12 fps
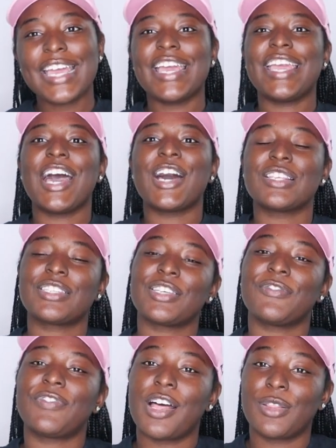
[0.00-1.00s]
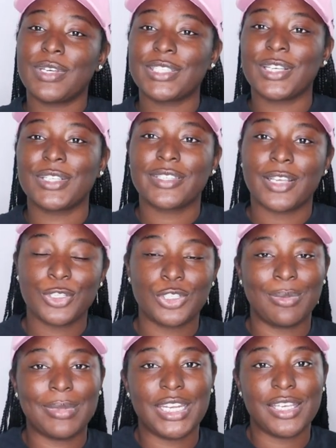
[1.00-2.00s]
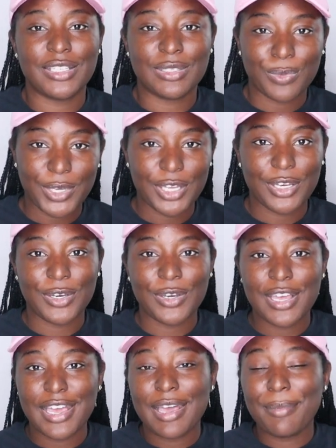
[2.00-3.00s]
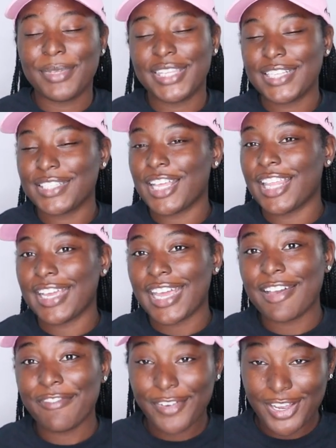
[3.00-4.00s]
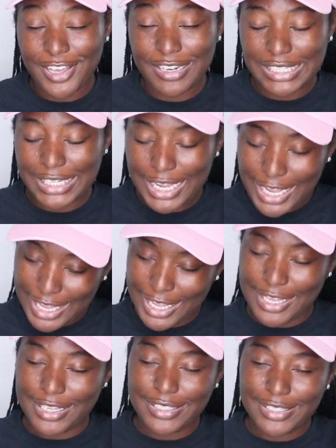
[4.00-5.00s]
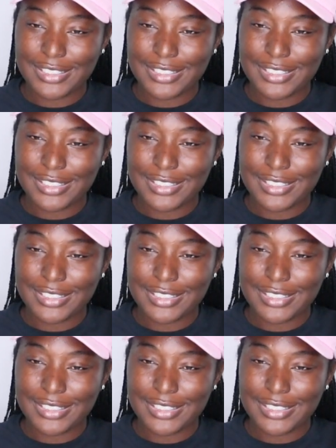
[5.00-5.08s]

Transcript: And also follow us on social media as well. But that's all I got for y'all today.